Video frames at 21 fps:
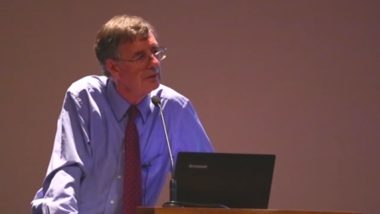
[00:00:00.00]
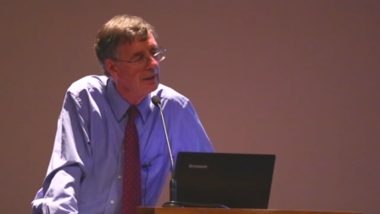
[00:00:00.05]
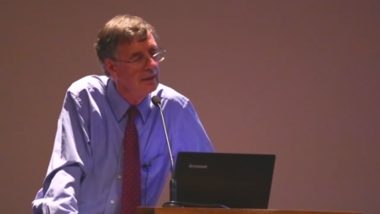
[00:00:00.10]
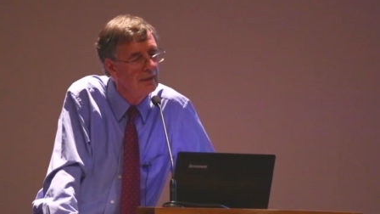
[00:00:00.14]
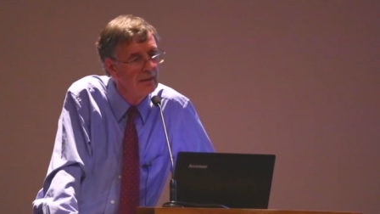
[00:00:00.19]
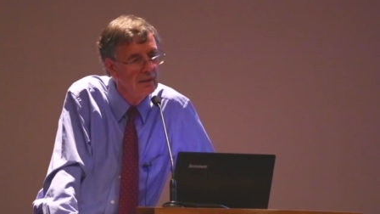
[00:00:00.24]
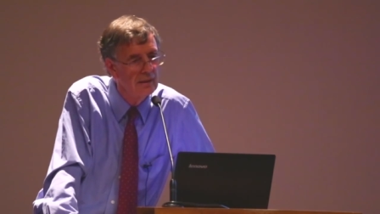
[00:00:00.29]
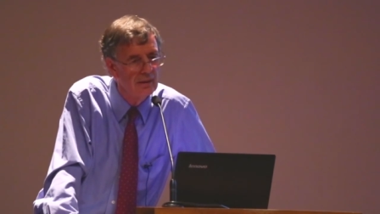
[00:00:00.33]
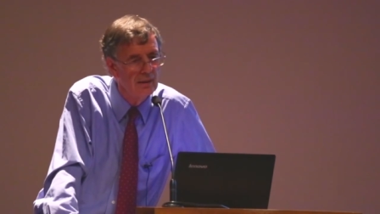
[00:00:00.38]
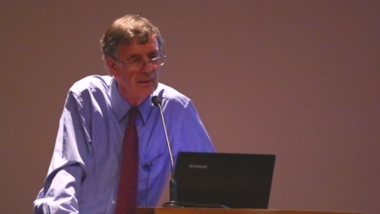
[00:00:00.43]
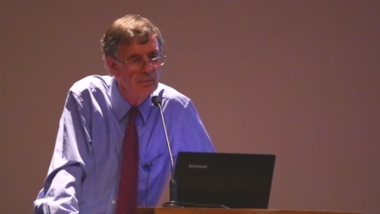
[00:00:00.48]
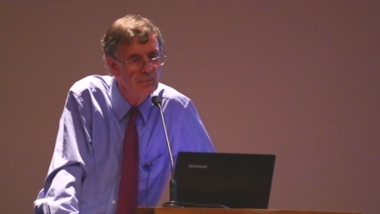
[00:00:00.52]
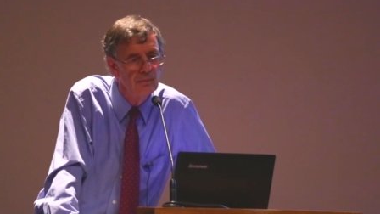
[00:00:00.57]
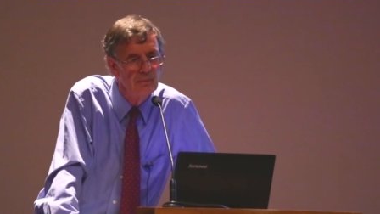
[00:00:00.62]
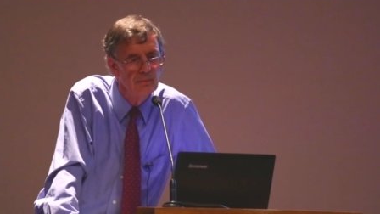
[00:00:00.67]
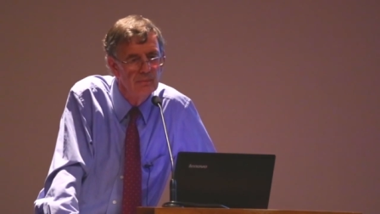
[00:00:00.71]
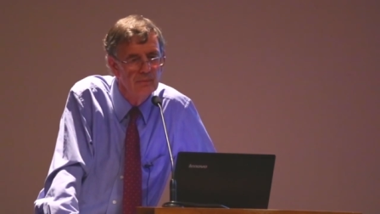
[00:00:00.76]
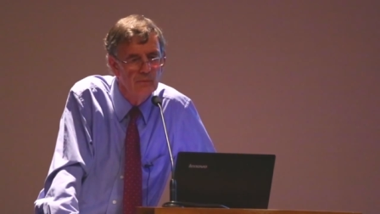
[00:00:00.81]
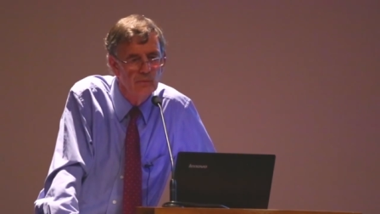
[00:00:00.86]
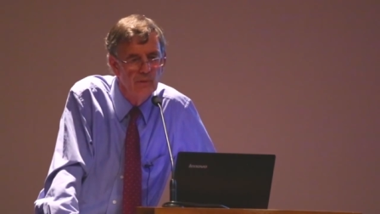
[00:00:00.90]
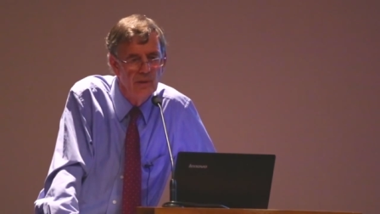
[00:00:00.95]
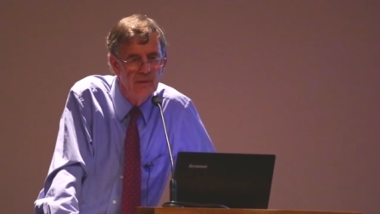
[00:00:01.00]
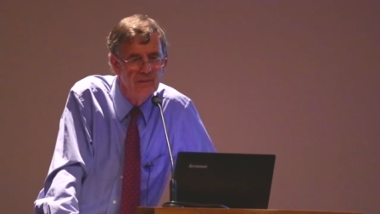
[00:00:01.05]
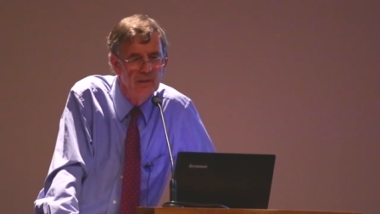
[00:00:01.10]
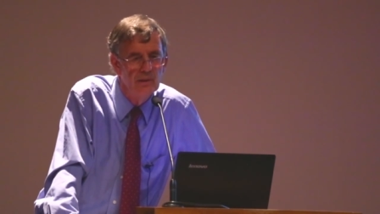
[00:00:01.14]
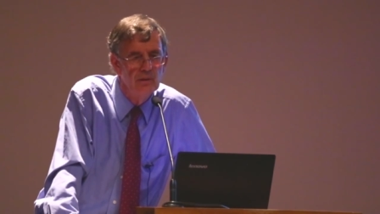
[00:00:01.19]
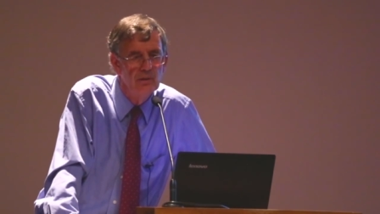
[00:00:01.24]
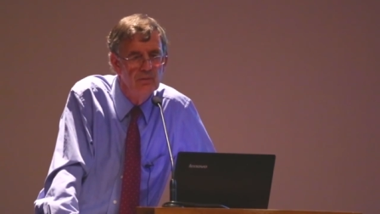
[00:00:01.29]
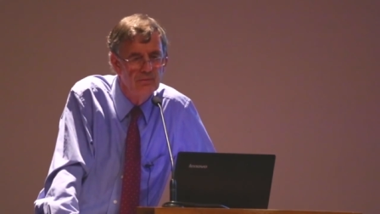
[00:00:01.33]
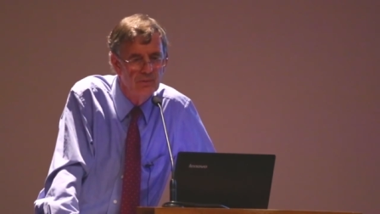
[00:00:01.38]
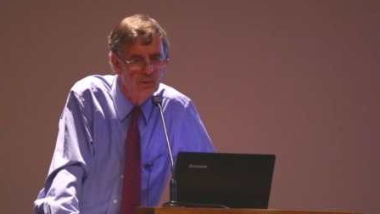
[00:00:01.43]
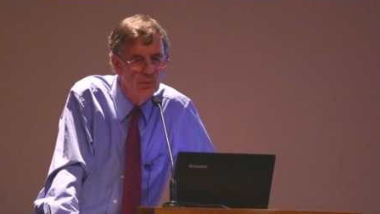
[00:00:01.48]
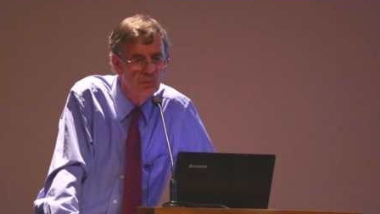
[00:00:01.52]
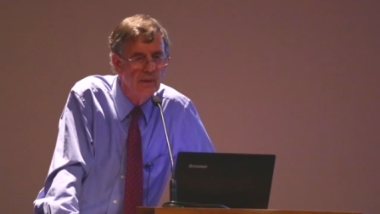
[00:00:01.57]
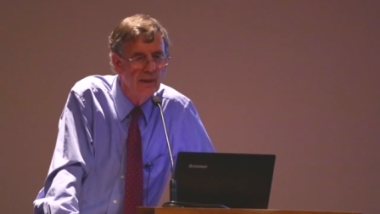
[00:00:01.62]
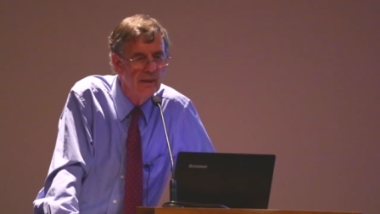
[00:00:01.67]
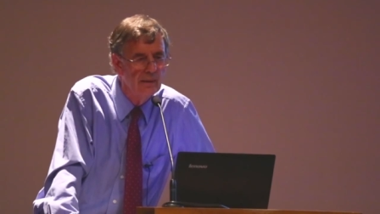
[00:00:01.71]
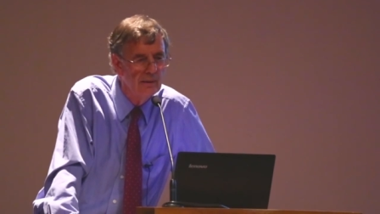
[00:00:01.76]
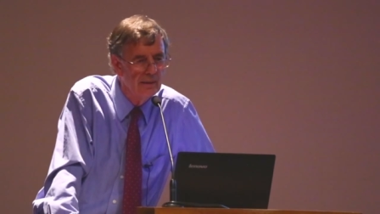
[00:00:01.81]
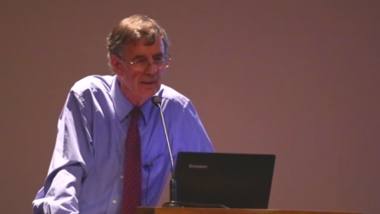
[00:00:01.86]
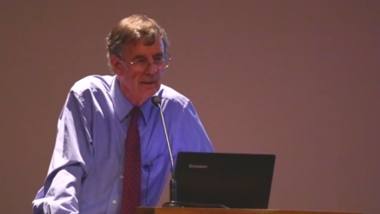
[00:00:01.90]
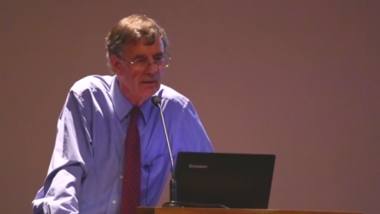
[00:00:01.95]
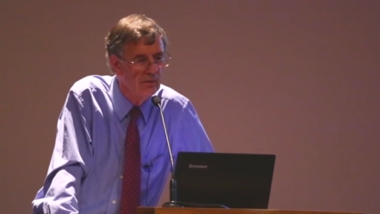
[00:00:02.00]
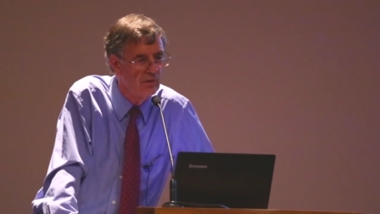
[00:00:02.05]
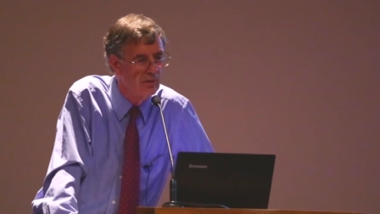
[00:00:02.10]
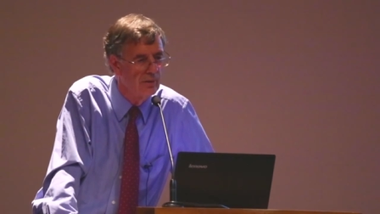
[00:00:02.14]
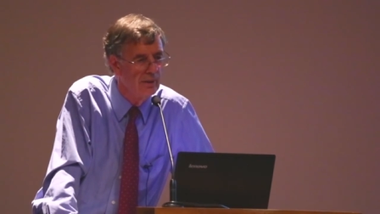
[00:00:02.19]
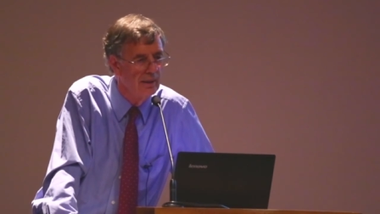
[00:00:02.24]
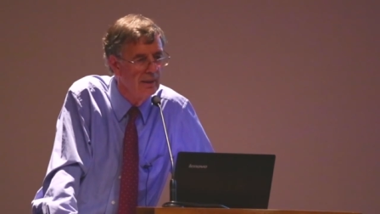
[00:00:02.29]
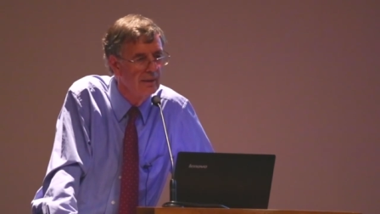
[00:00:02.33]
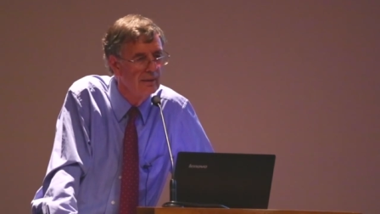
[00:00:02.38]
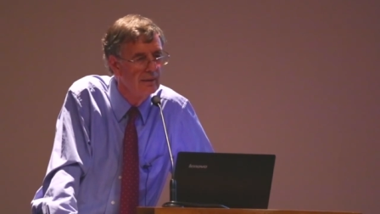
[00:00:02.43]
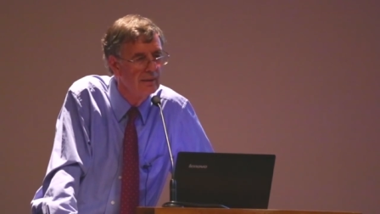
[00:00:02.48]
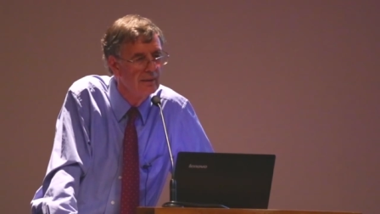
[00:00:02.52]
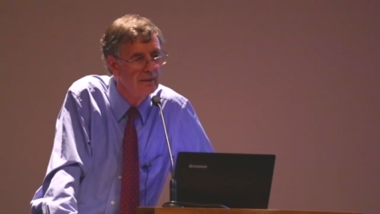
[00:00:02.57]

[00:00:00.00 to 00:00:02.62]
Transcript: income revenue for our country,